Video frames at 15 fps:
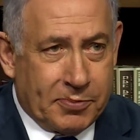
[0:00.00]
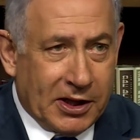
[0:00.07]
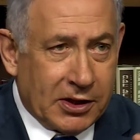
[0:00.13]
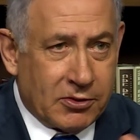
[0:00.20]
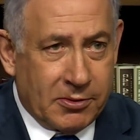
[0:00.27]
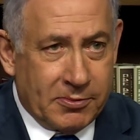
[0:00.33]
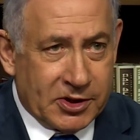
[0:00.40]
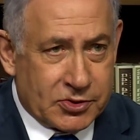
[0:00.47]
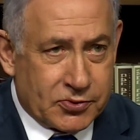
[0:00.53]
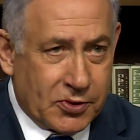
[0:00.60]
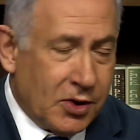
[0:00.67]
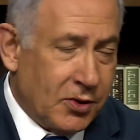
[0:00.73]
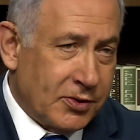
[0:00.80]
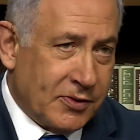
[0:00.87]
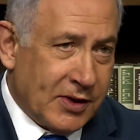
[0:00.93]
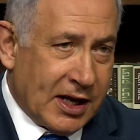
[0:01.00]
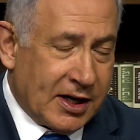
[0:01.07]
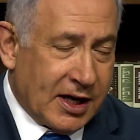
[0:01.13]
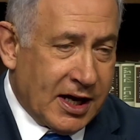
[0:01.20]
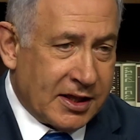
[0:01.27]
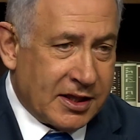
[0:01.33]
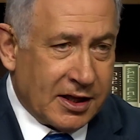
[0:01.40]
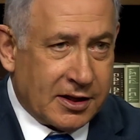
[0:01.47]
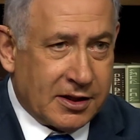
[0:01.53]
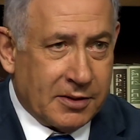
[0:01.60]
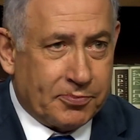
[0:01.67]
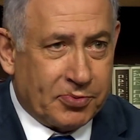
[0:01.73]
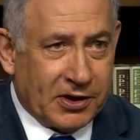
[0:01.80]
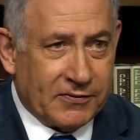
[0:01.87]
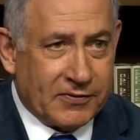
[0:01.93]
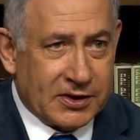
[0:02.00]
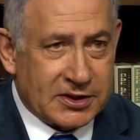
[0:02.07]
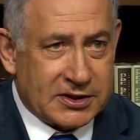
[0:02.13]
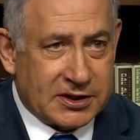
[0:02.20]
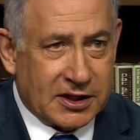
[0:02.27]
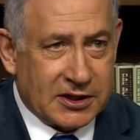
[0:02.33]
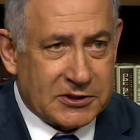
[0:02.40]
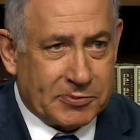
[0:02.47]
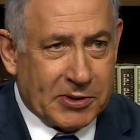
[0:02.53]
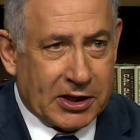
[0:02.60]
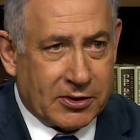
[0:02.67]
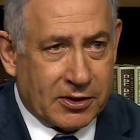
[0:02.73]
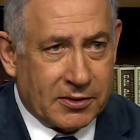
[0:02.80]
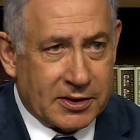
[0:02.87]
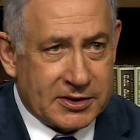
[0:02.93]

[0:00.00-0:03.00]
pilgrimage road that I think the previous speaker,